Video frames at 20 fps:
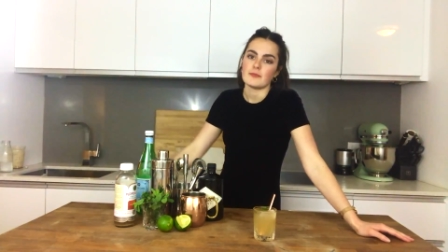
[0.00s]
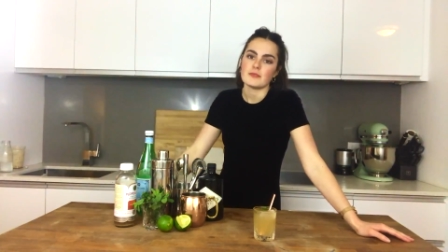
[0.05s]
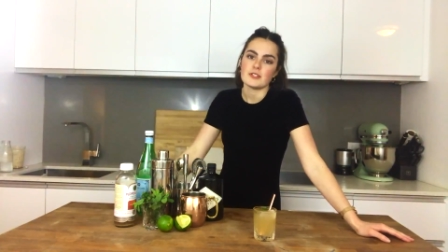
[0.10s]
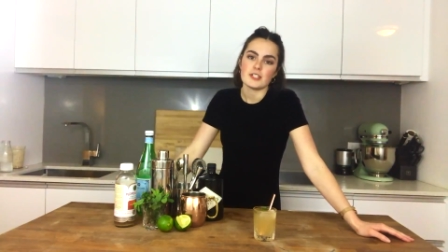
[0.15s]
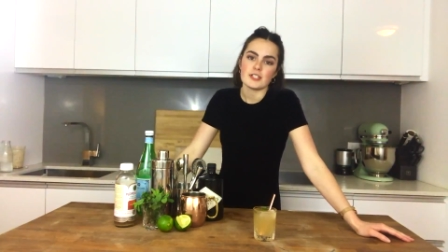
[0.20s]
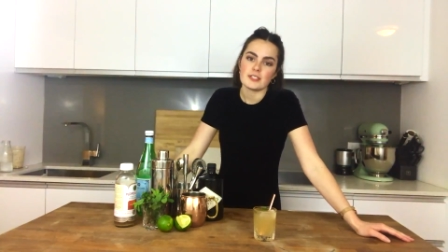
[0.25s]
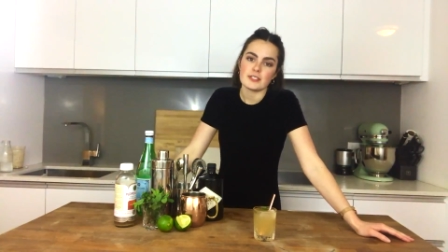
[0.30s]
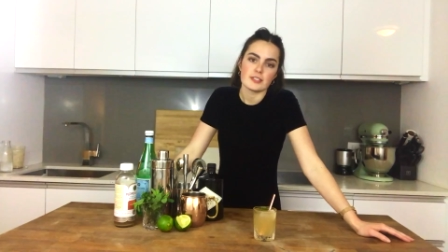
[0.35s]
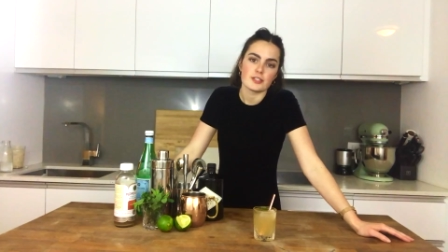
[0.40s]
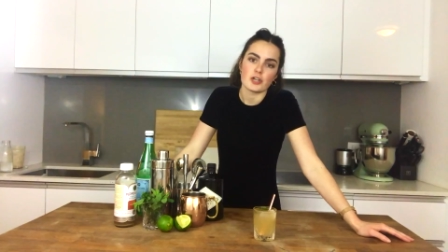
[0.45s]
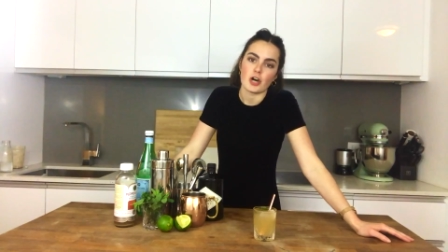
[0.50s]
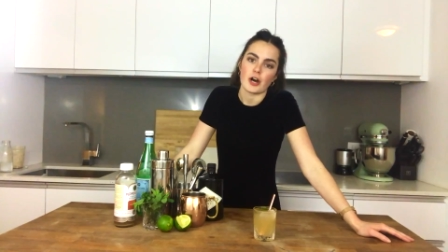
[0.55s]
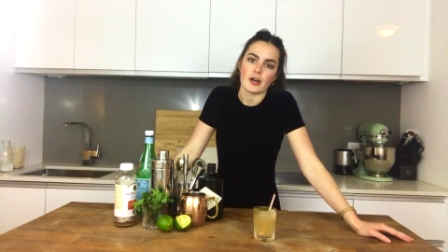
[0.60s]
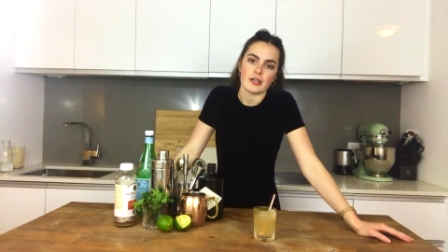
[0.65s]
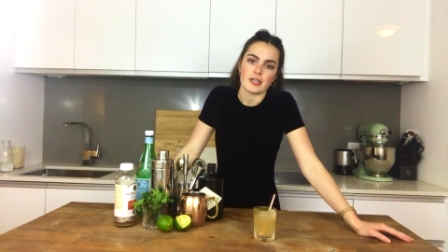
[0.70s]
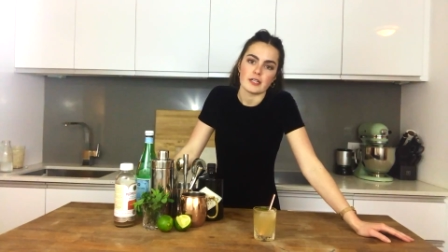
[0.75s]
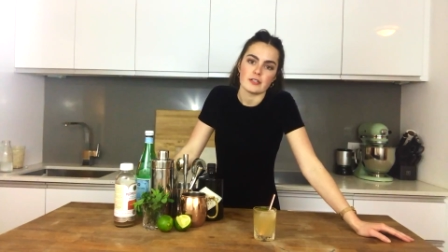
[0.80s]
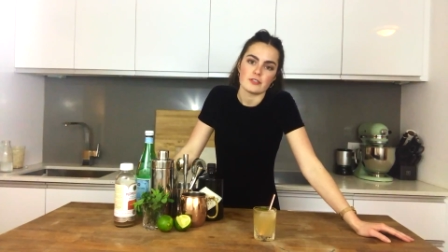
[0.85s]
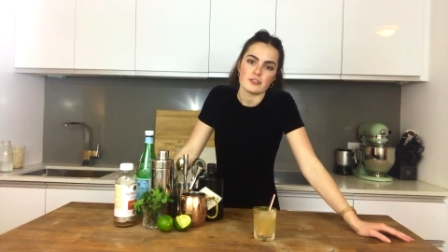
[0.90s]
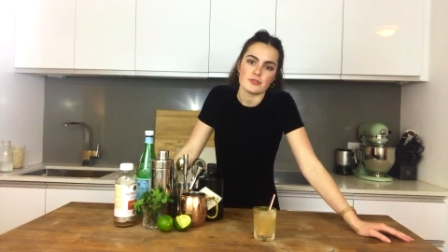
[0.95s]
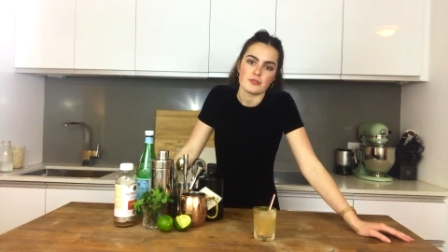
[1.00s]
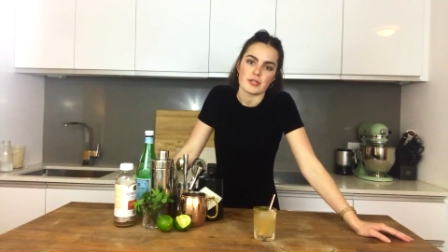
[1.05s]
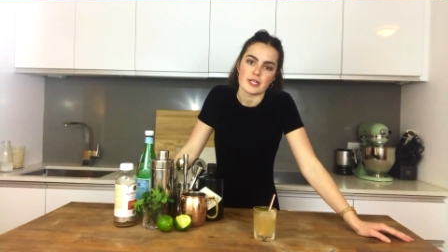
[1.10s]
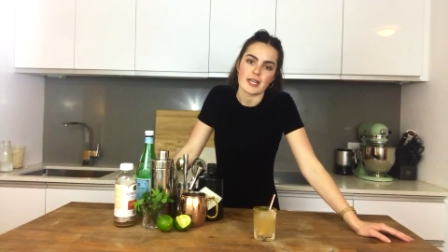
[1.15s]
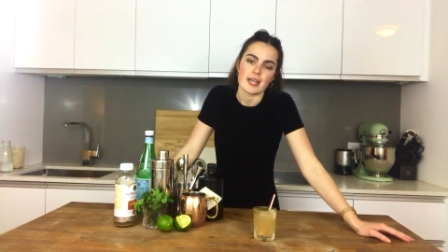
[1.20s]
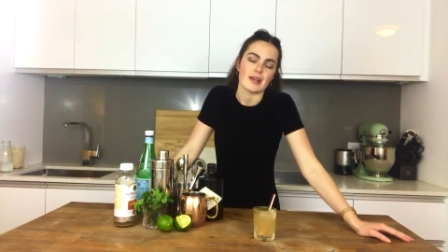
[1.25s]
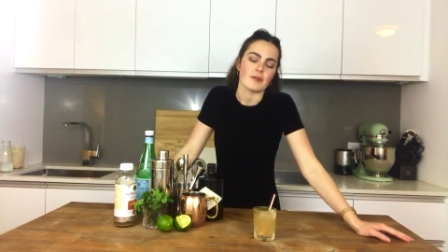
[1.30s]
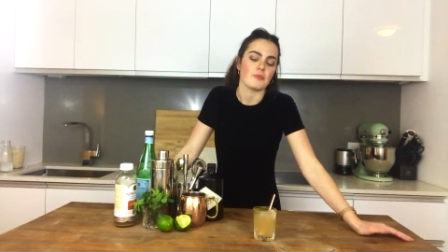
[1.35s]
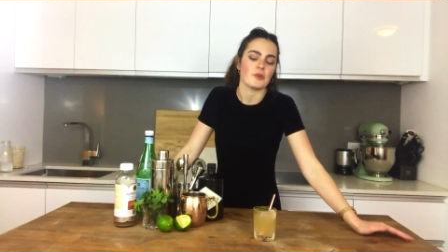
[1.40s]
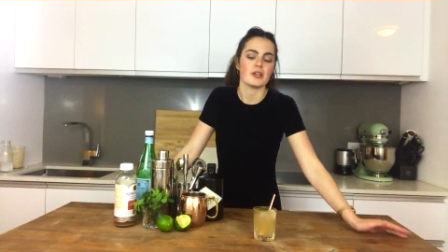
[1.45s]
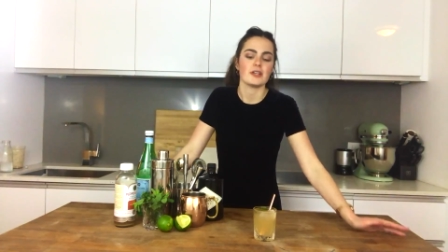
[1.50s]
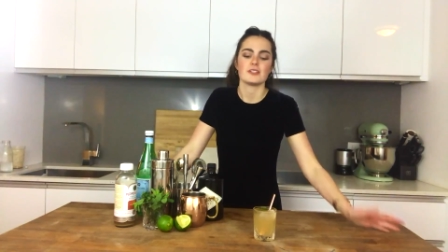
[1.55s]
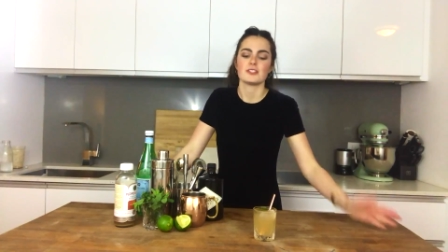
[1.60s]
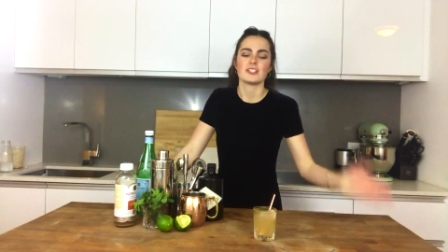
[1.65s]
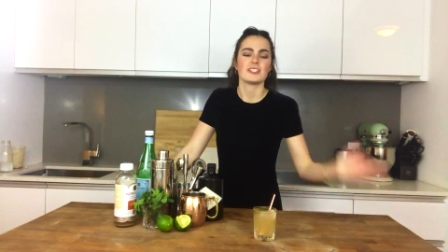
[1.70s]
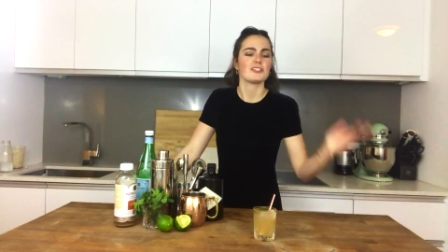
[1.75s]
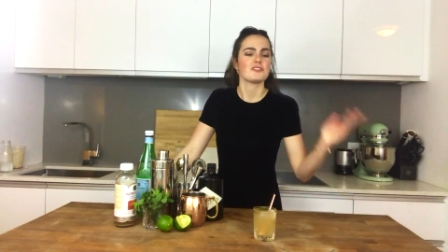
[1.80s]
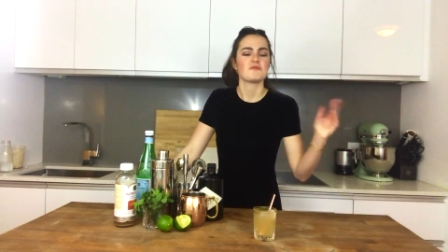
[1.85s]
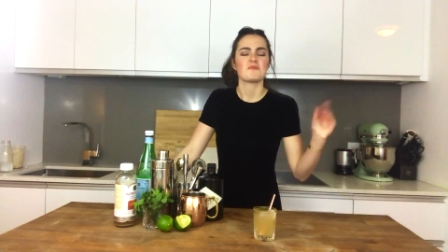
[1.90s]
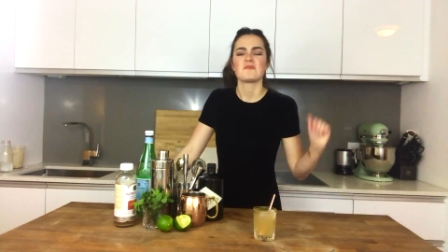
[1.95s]
I'm just talking to a camera and
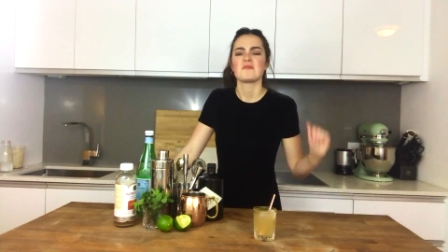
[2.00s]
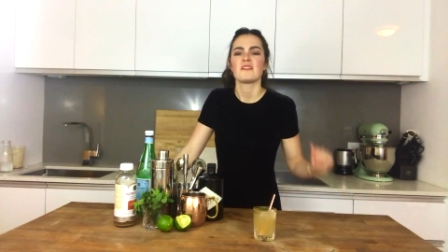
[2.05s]
just